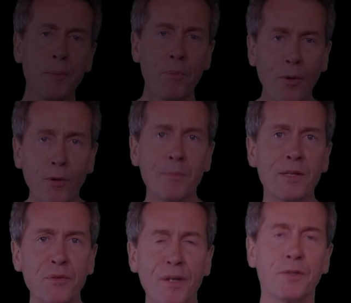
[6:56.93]
the program
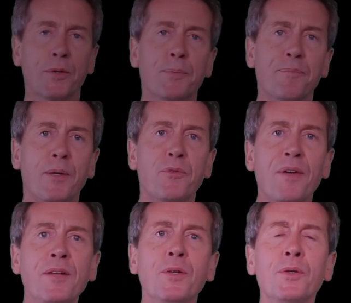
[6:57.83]
and the venue. Now the
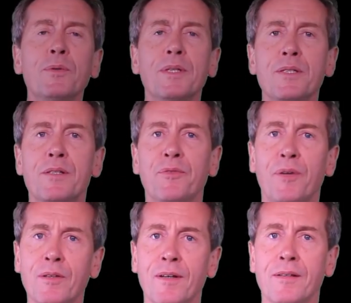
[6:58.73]
venue is the
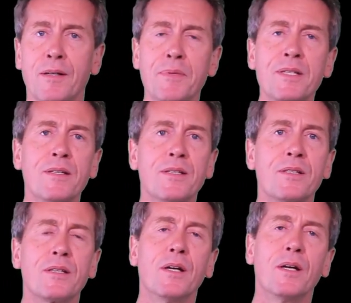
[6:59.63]
Faculteit de Business